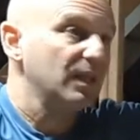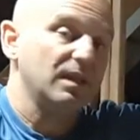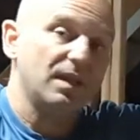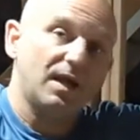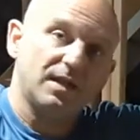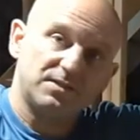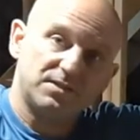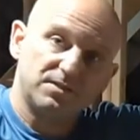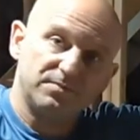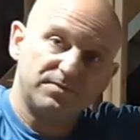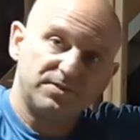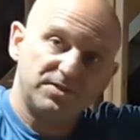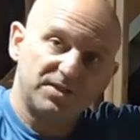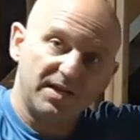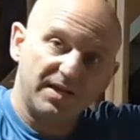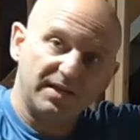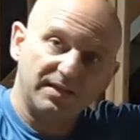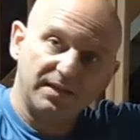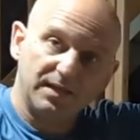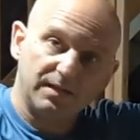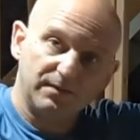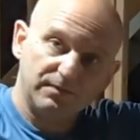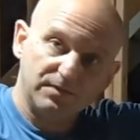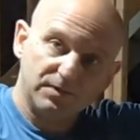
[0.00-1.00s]
Lots of
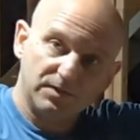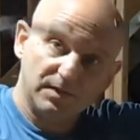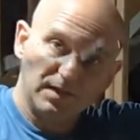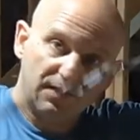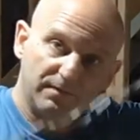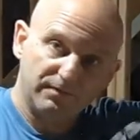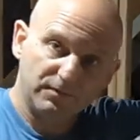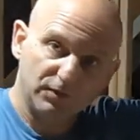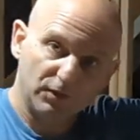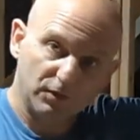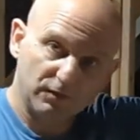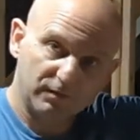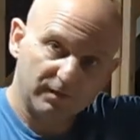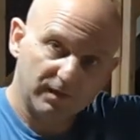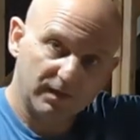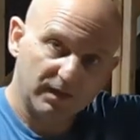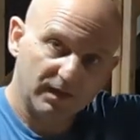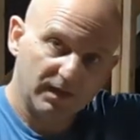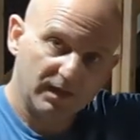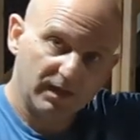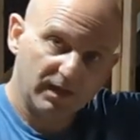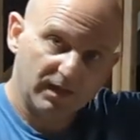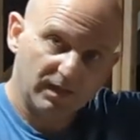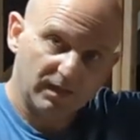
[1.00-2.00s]
chain left, left
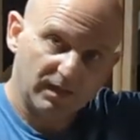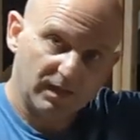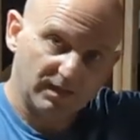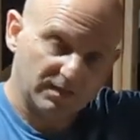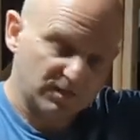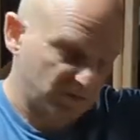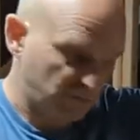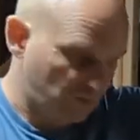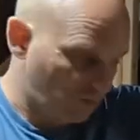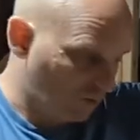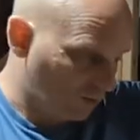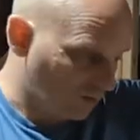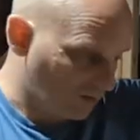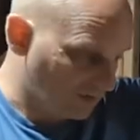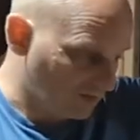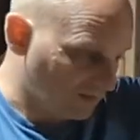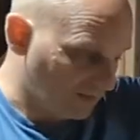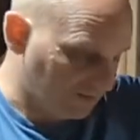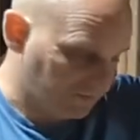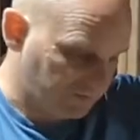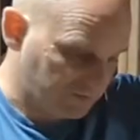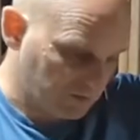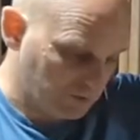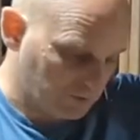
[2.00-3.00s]
over, lots of cord
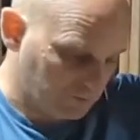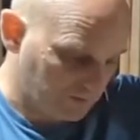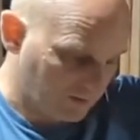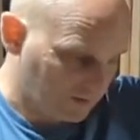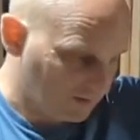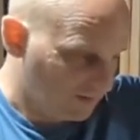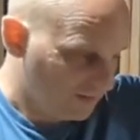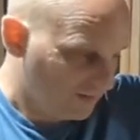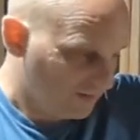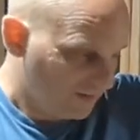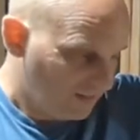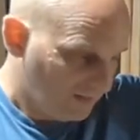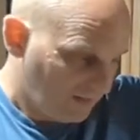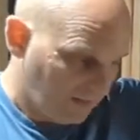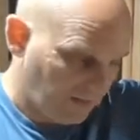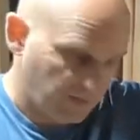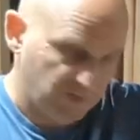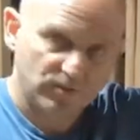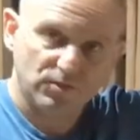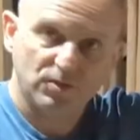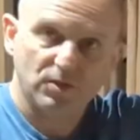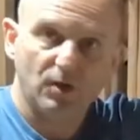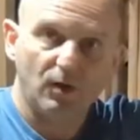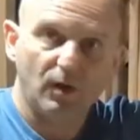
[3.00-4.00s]
left over.
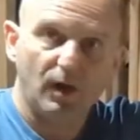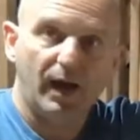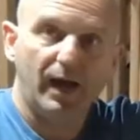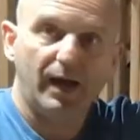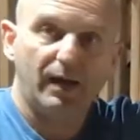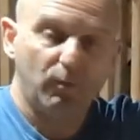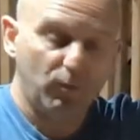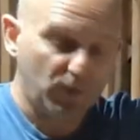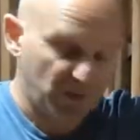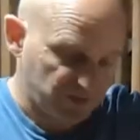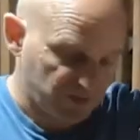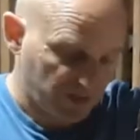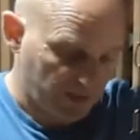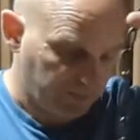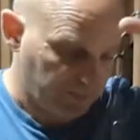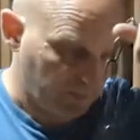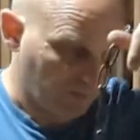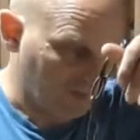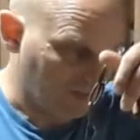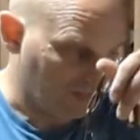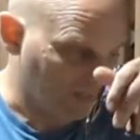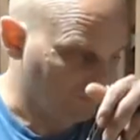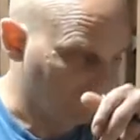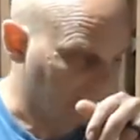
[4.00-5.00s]
And so I, once I
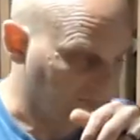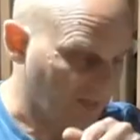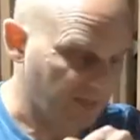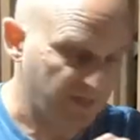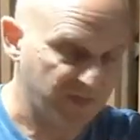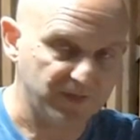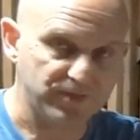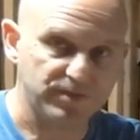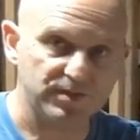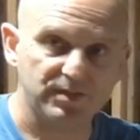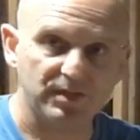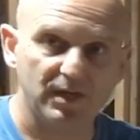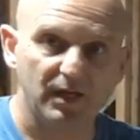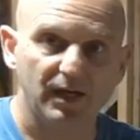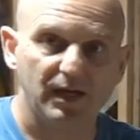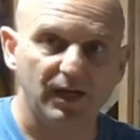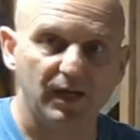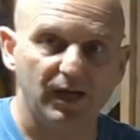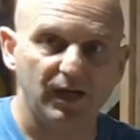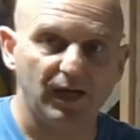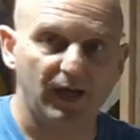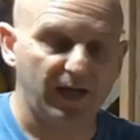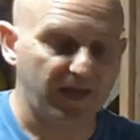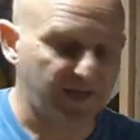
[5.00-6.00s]
put it in place,
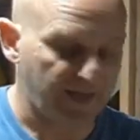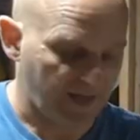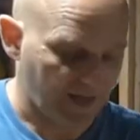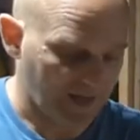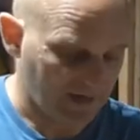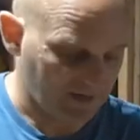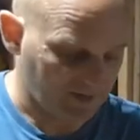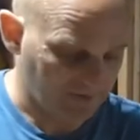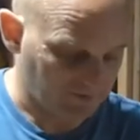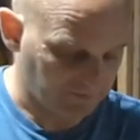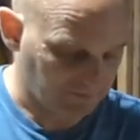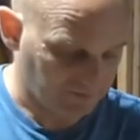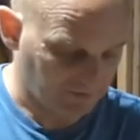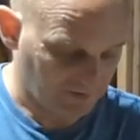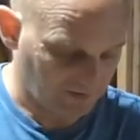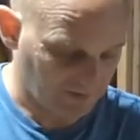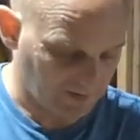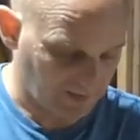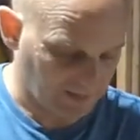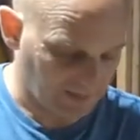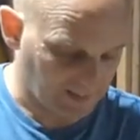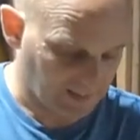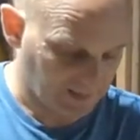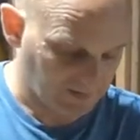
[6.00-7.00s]
I have
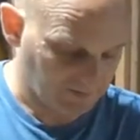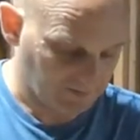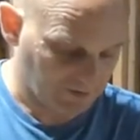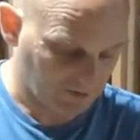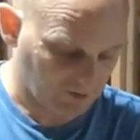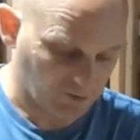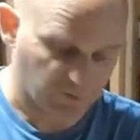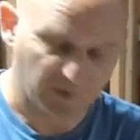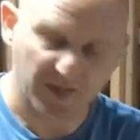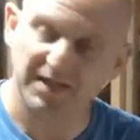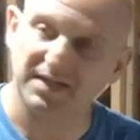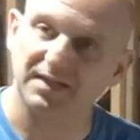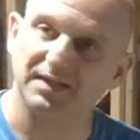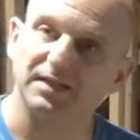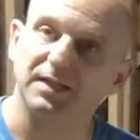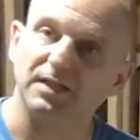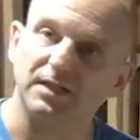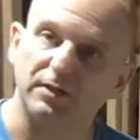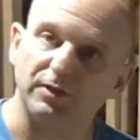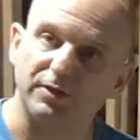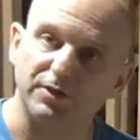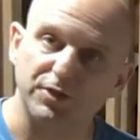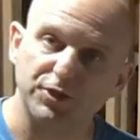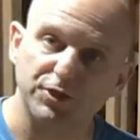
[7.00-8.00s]
uh, created a
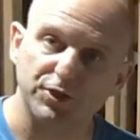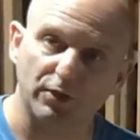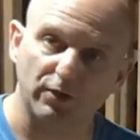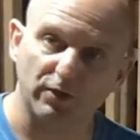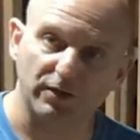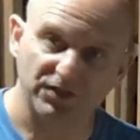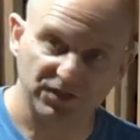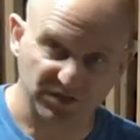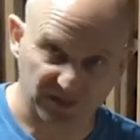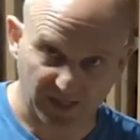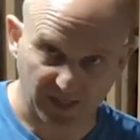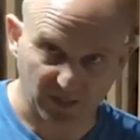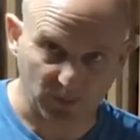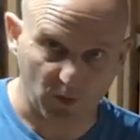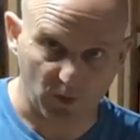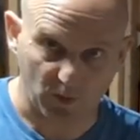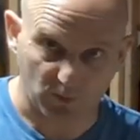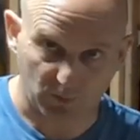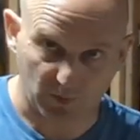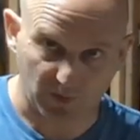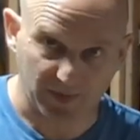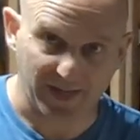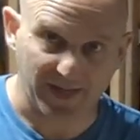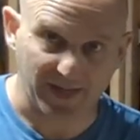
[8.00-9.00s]
little insurance that I
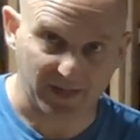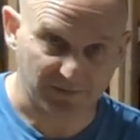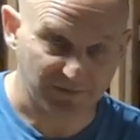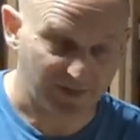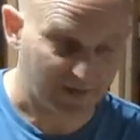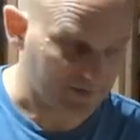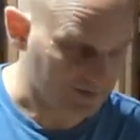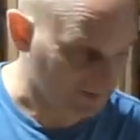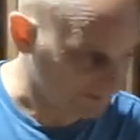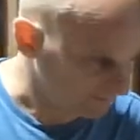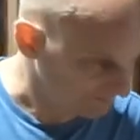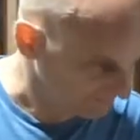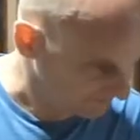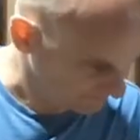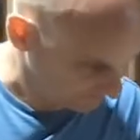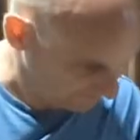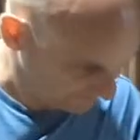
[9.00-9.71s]
won't run out of either.